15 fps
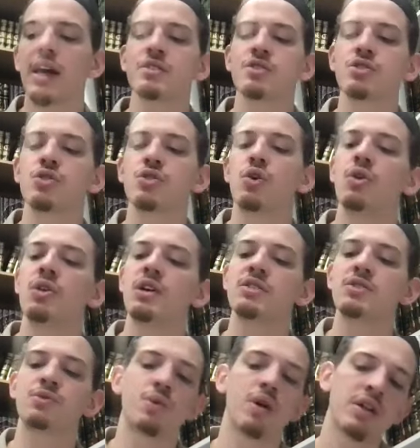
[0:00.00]
its goal
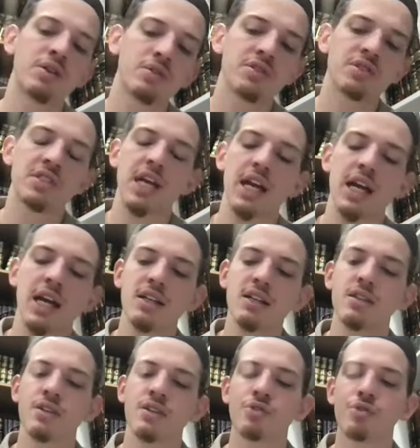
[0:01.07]
is to
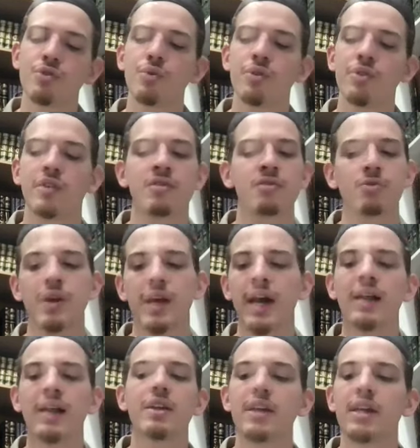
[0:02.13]
understand the truth of
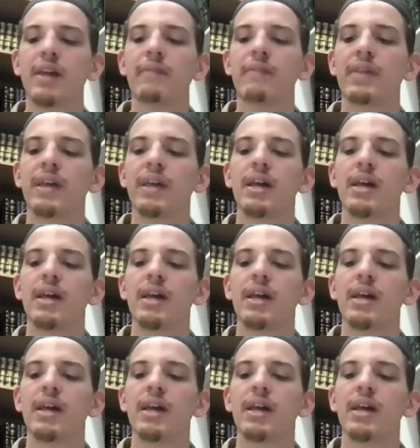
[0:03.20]
reality